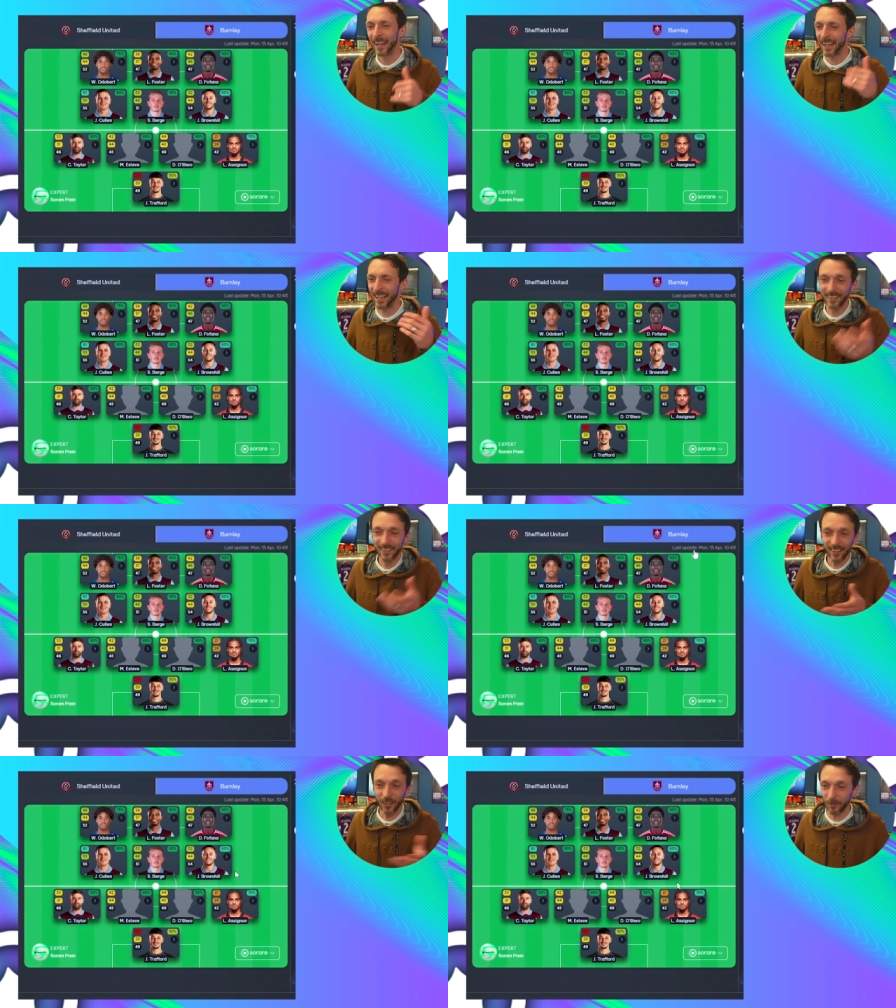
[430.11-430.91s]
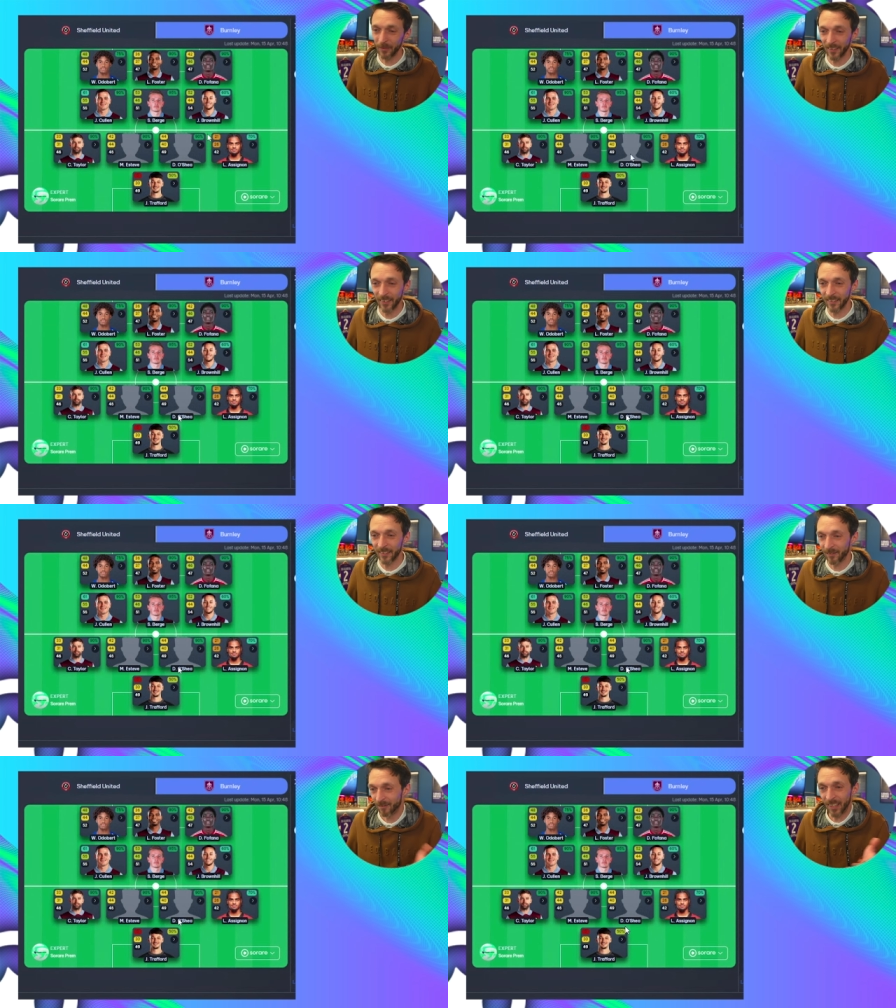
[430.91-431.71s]
And, you know, this is a
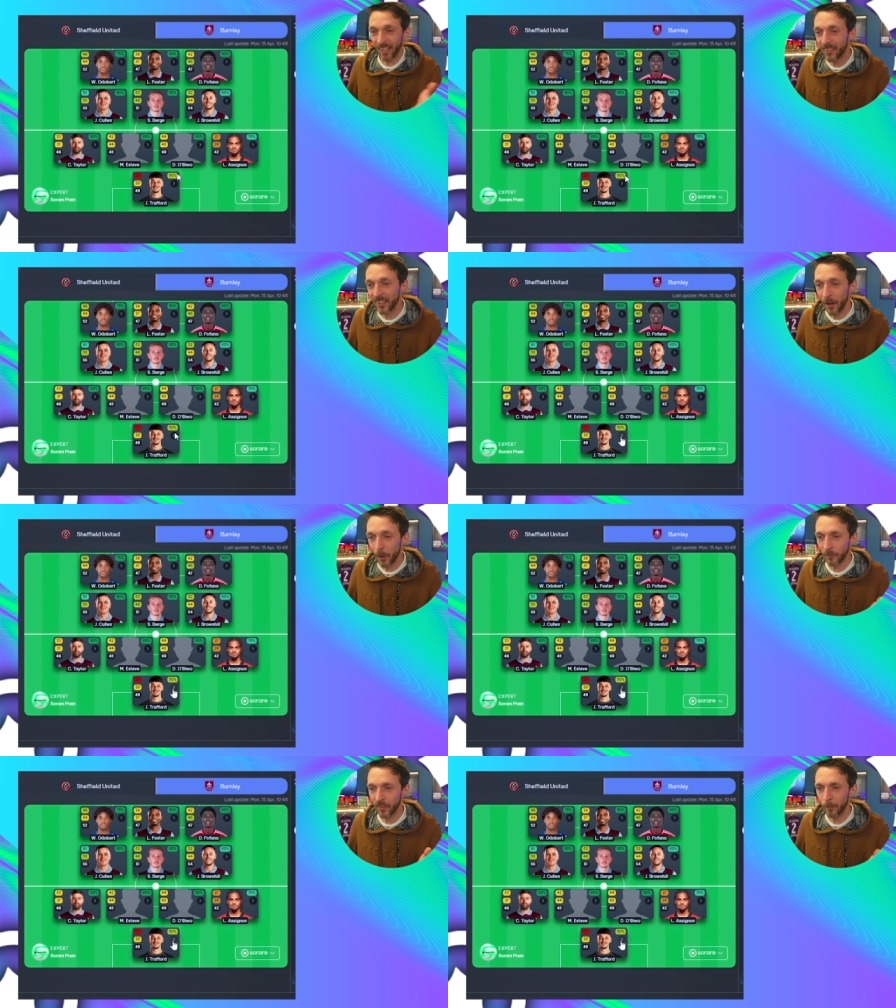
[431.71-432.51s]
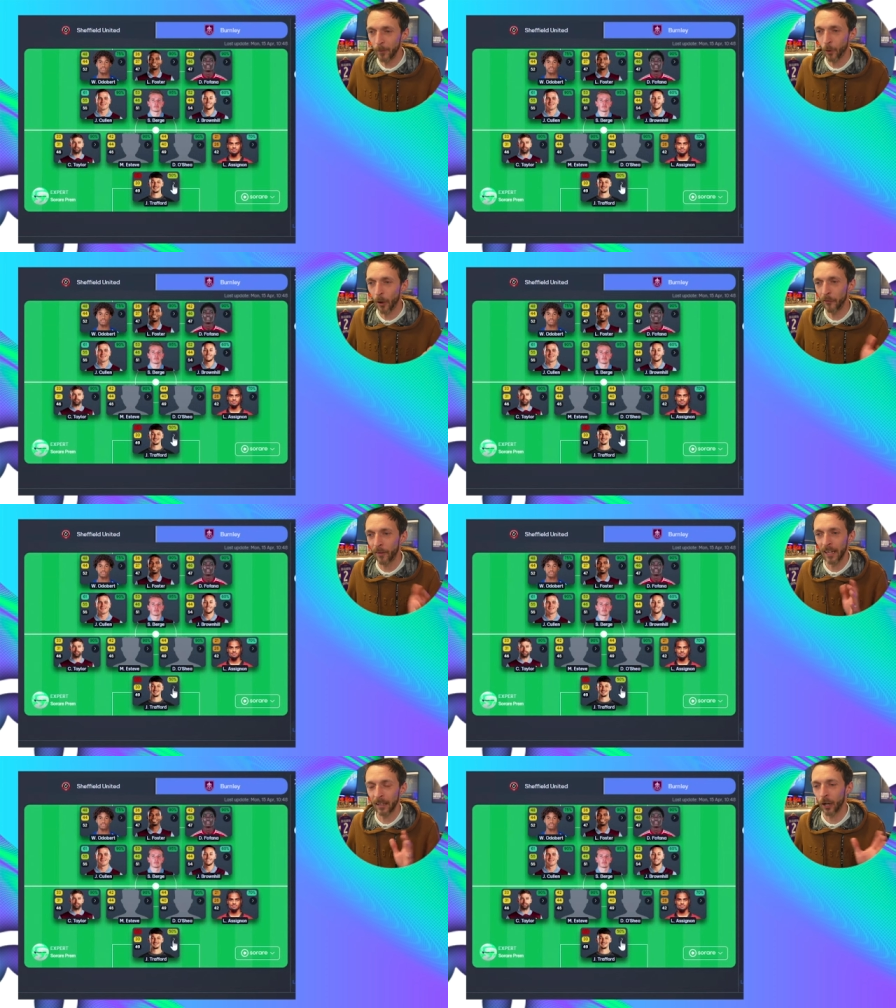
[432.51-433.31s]
decent enough team, you've got to
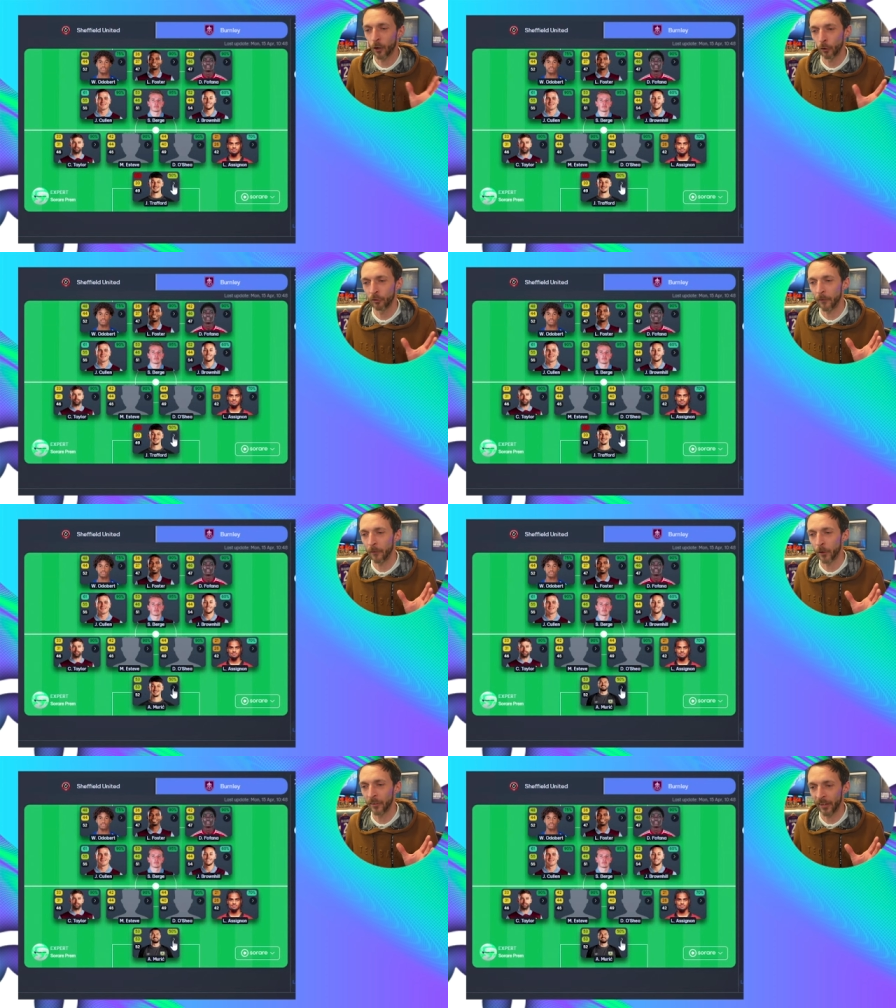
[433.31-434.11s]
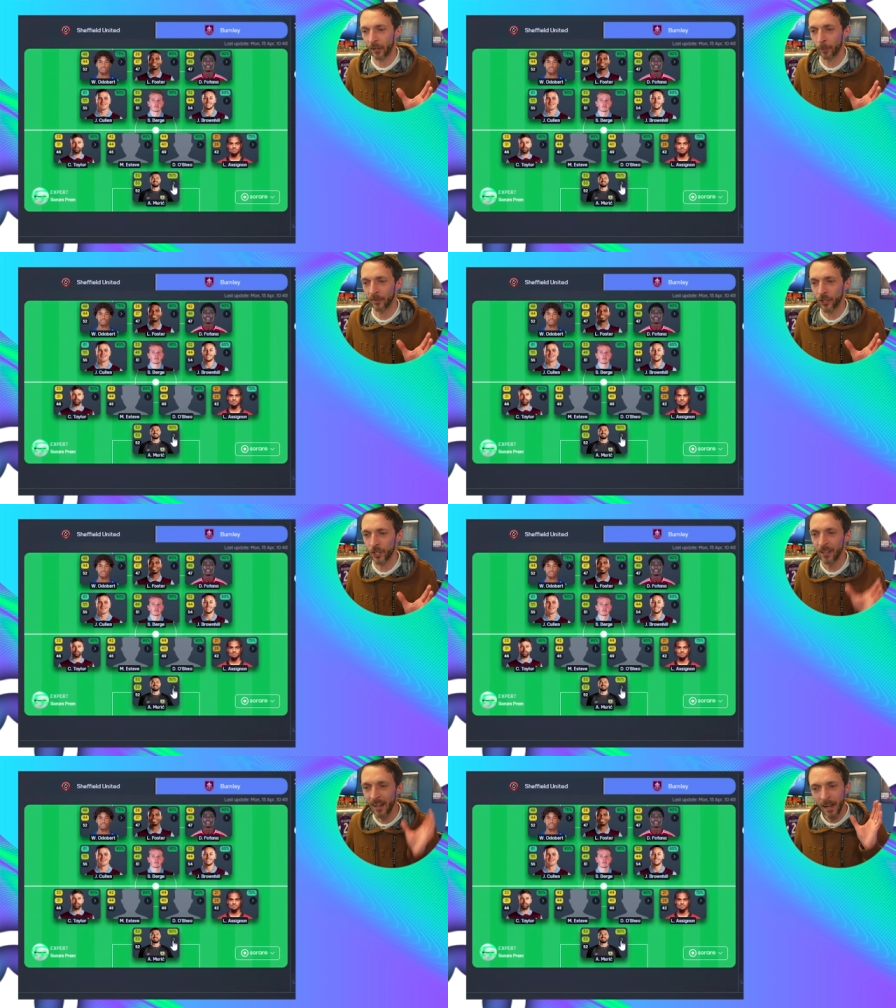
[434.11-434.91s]
think, across that front six
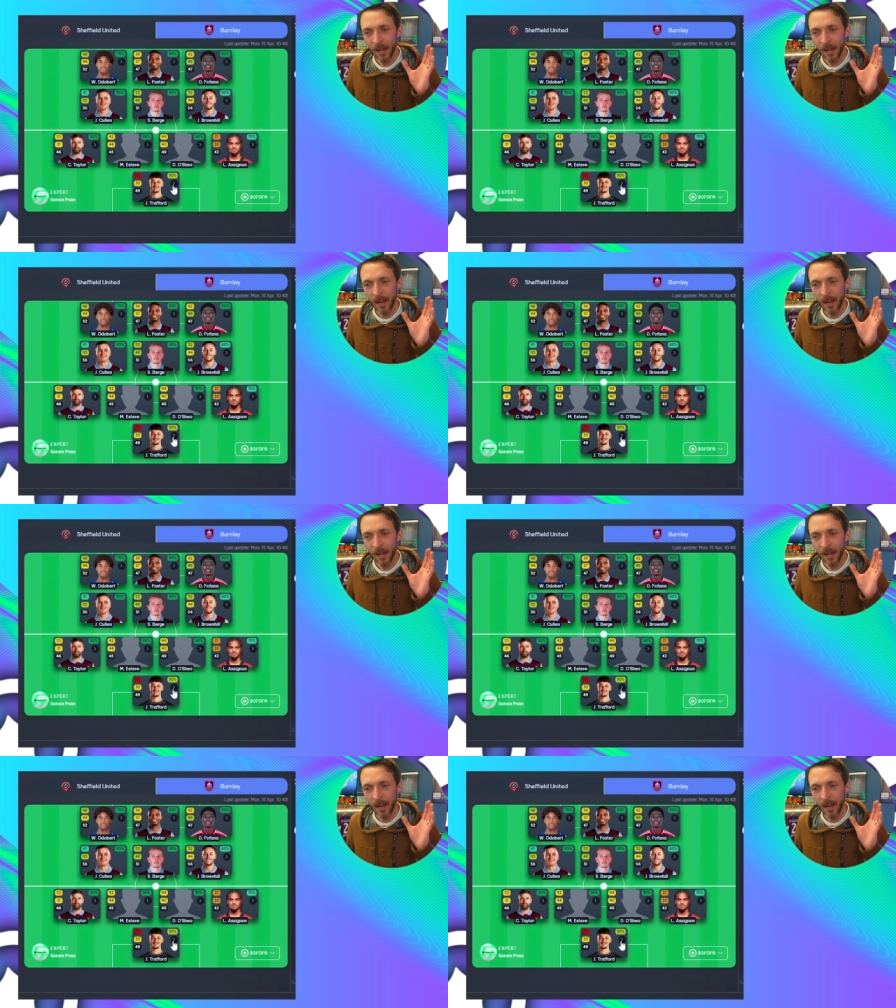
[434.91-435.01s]
position.